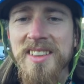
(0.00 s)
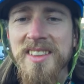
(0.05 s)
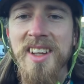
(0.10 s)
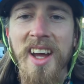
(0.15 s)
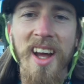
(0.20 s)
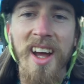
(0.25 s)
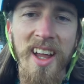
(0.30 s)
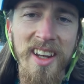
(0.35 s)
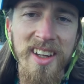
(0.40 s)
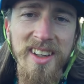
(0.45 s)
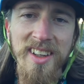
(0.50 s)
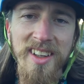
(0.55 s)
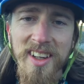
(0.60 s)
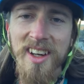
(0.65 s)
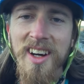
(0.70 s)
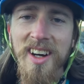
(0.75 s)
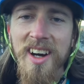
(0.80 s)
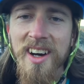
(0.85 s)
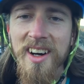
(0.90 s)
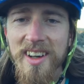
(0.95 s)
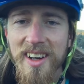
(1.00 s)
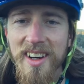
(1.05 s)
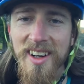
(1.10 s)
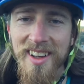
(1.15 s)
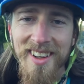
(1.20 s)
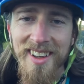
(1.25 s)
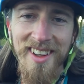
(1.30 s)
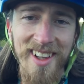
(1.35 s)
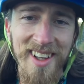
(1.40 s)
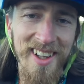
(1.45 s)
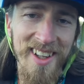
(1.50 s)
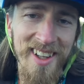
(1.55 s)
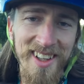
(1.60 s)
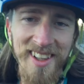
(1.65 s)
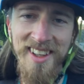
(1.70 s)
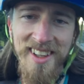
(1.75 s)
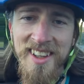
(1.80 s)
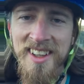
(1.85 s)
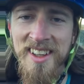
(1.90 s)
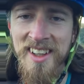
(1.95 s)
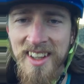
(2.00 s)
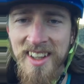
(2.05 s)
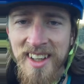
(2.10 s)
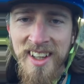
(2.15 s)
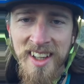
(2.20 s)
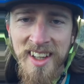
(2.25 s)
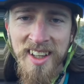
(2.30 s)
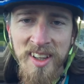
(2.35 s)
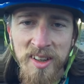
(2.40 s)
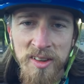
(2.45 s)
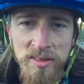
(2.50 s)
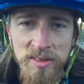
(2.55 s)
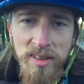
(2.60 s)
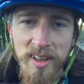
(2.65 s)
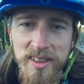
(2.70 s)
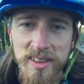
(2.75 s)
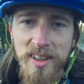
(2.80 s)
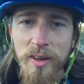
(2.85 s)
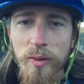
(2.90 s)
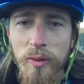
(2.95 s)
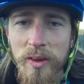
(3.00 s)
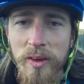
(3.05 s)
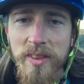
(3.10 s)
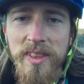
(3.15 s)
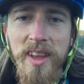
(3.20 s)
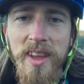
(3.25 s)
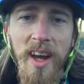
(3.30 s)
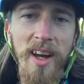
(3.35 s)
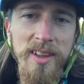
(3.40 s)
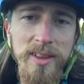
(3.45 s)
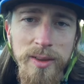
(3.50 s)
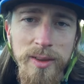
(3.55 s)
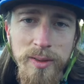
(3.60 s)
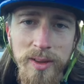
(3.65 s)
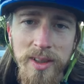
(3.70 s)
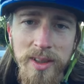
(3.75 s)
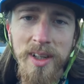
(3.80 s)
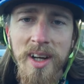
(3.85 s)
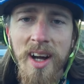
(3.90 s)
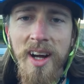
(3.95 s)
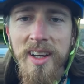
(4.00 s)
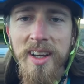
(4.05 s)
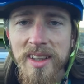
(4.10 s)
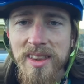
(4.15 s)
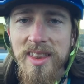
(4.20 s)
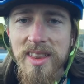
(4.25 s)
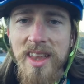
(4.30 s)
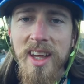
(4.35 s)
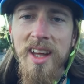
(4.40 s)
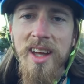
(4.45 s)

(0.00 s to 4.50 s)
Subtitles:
to edit, I'll find out what the actual height